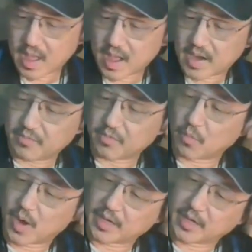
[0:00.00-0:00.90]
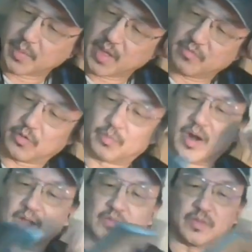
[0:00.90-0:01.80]
I never wanted to pay full
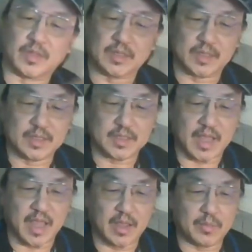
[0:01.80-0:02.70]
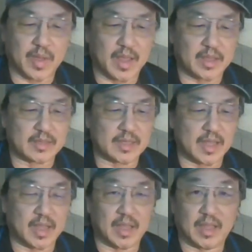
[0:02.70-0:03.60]
price for this. This came as
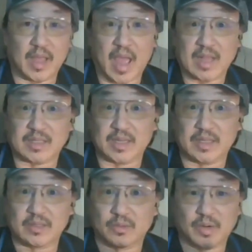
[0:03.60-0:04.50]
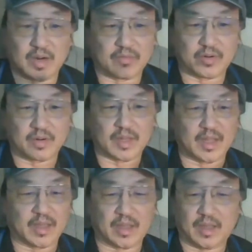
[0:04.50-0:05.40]
is or whatever,
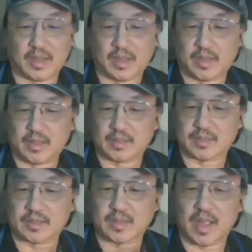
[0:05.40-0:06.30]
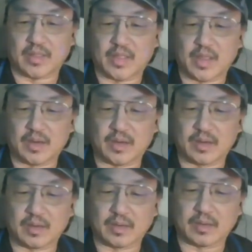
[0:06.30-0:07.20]
like, and
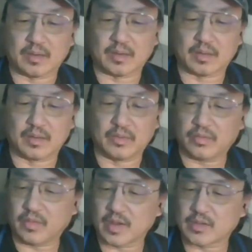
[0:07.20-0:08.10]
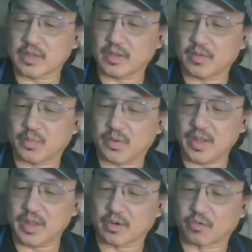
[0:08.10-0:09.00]
then this is actually a
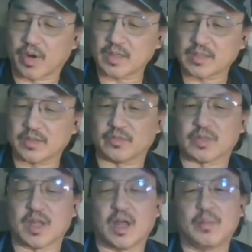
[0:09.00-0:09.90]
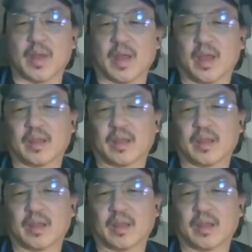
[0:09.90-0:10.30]
pretty aggressive sawback.